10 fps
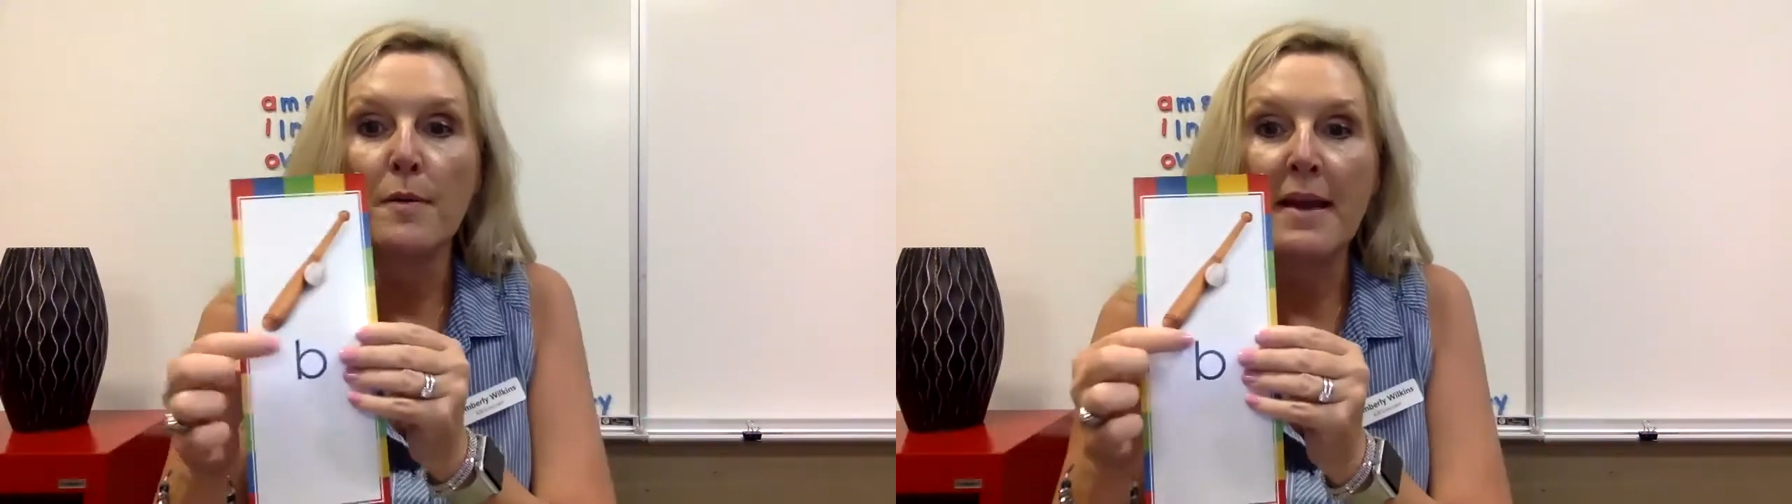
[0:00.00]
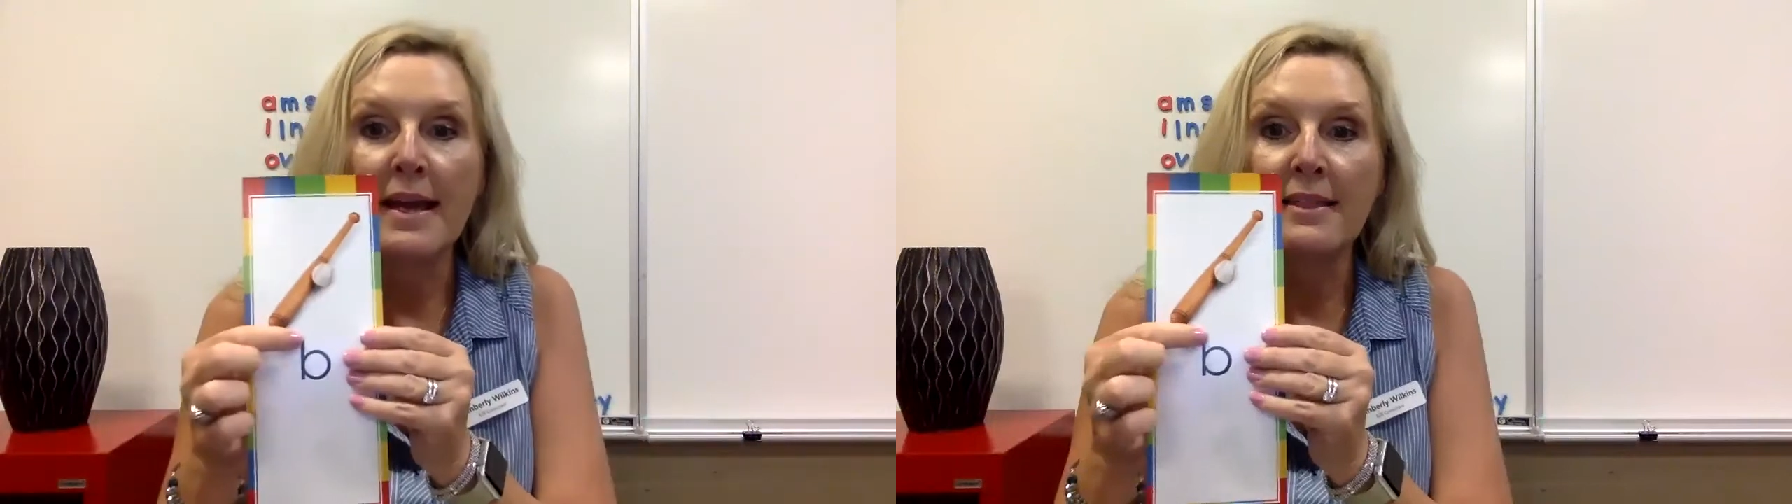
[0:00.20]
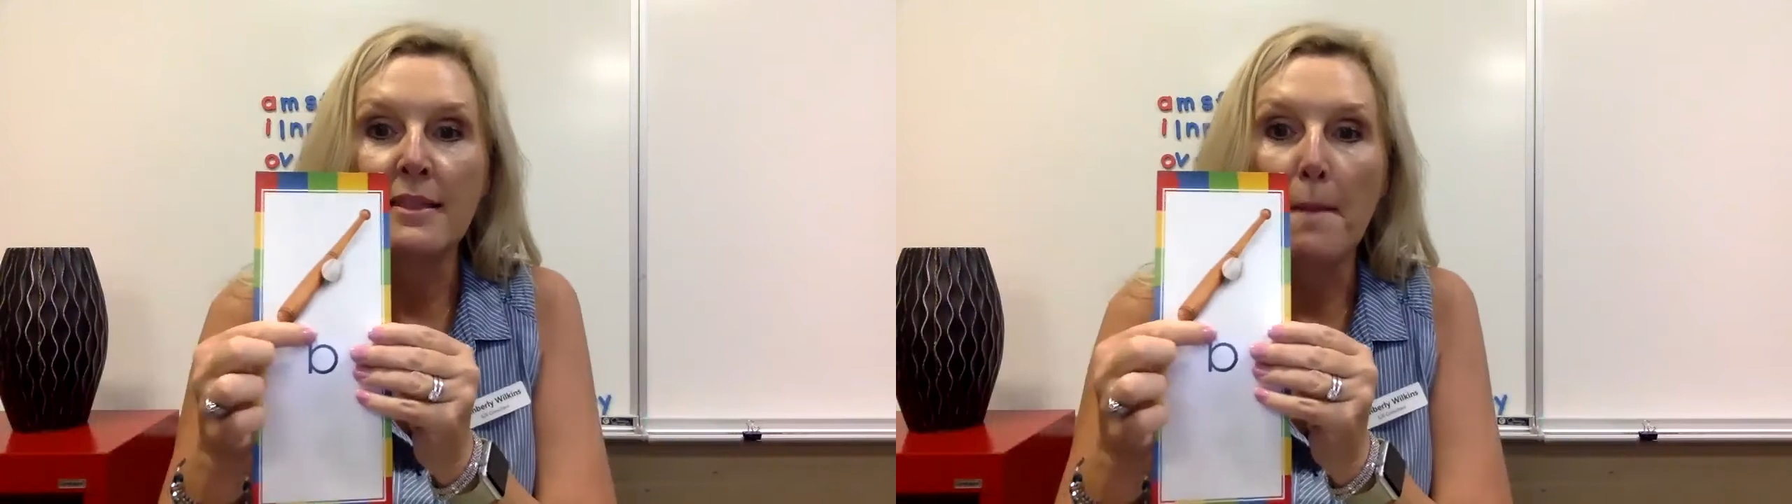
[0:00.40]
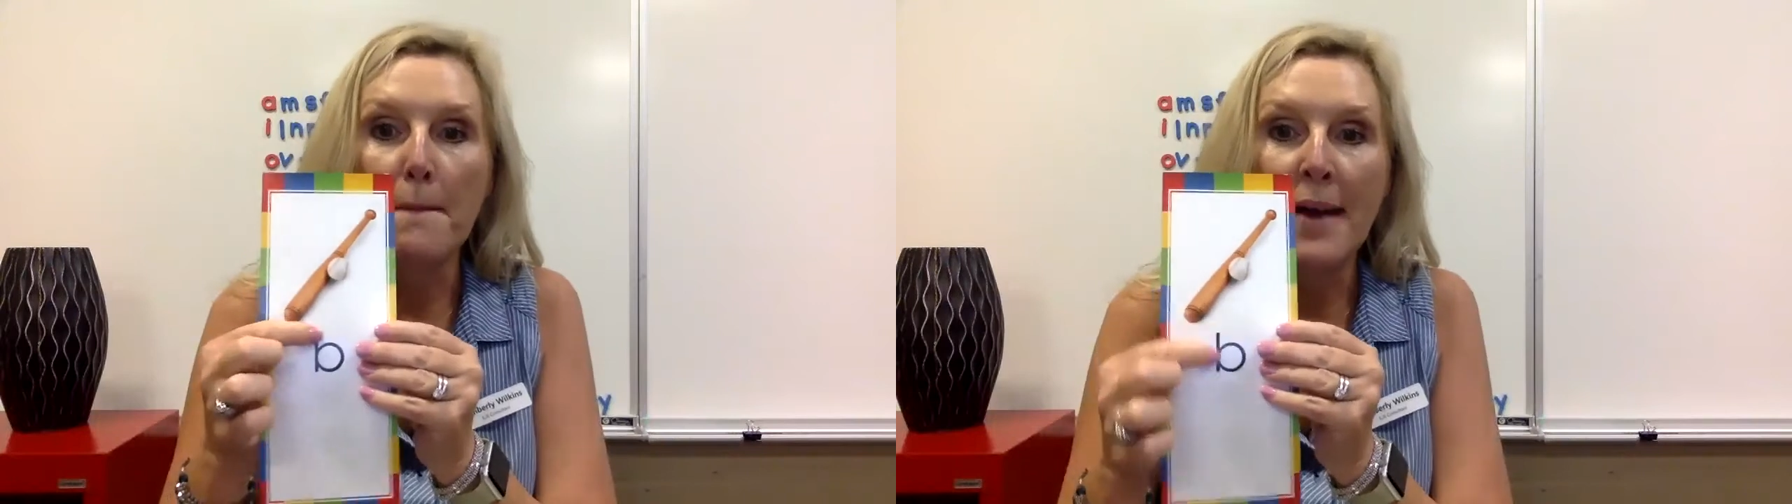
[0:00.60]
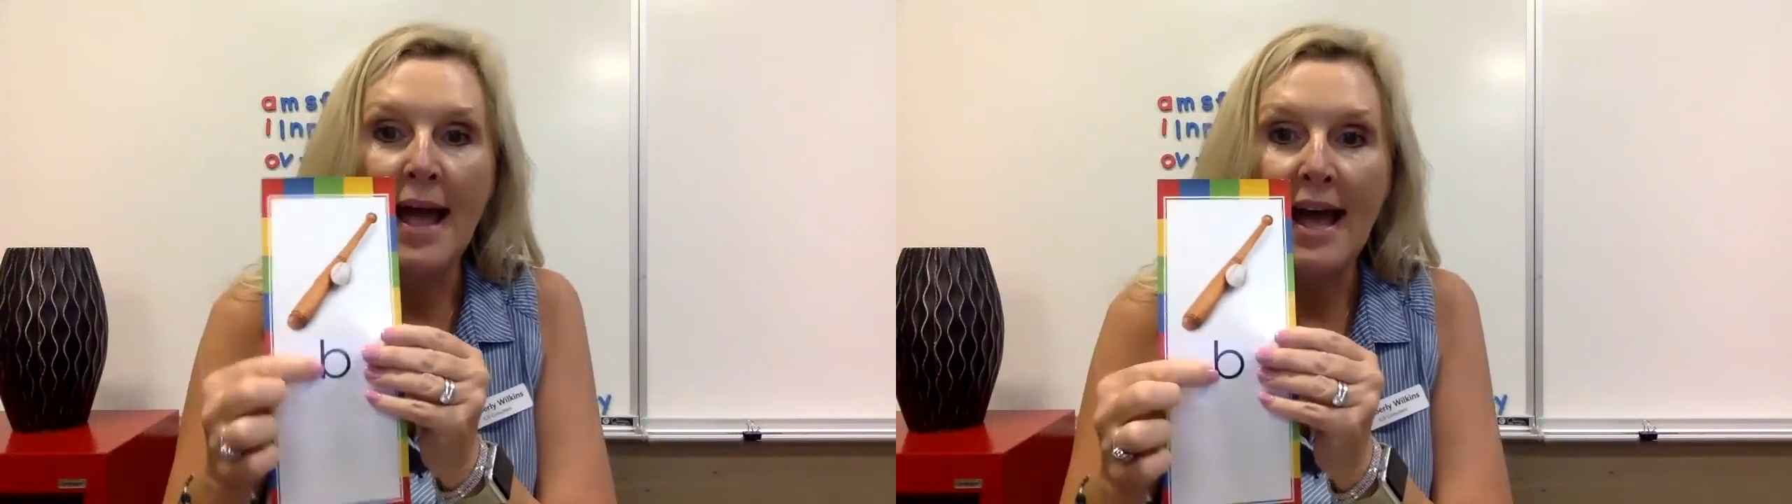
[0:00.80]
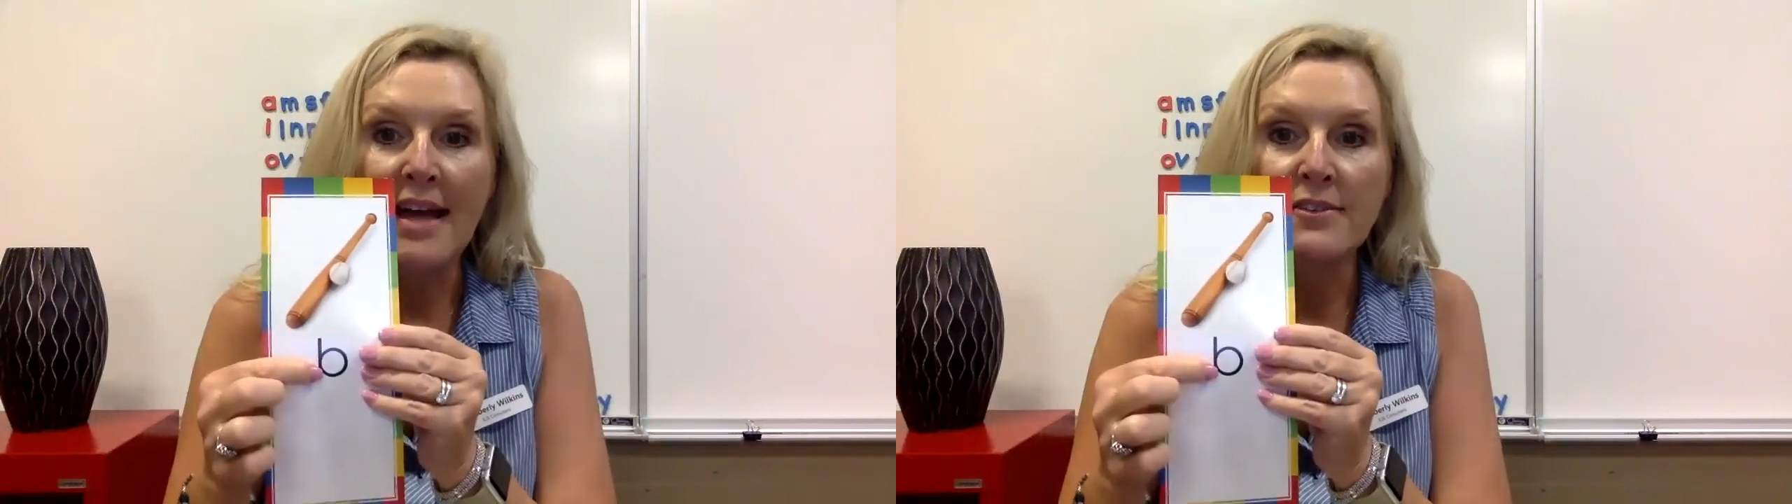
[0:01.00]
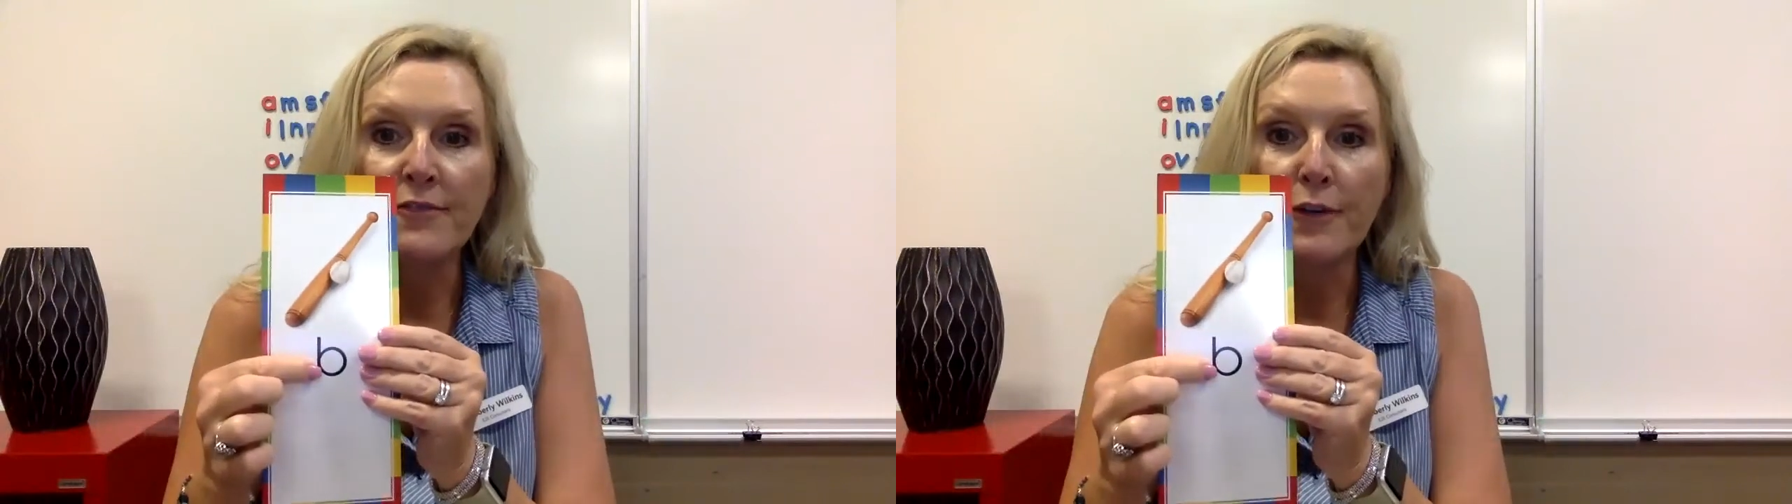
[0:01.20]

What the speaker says: make the bat